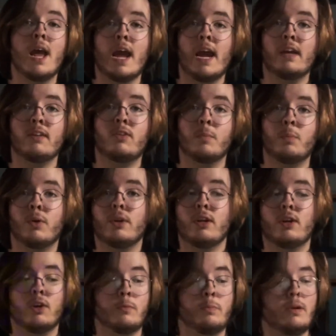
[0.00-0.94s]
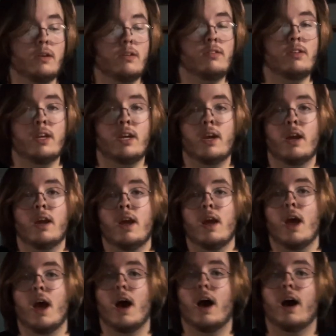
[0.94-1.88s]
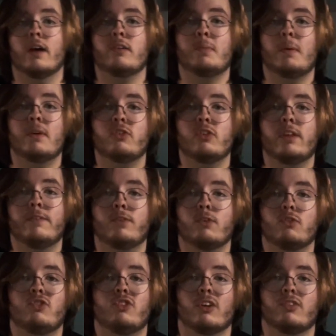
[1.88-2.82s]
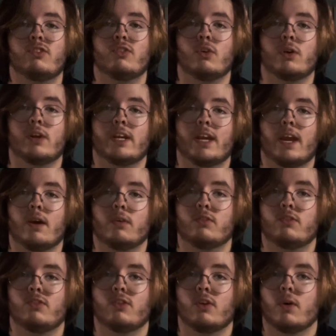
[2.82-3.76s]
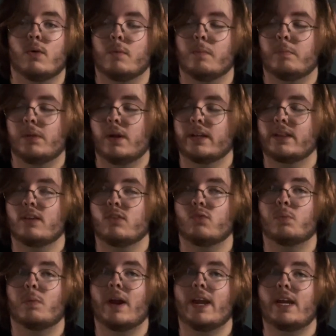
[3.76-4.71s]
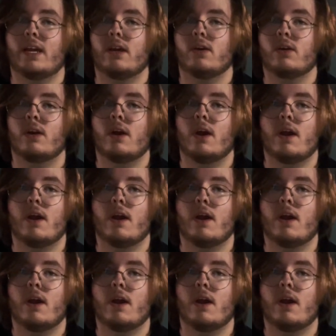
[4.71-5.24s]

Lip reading: It's a pretty good PC, especially if you're just starting out. So plug this right here.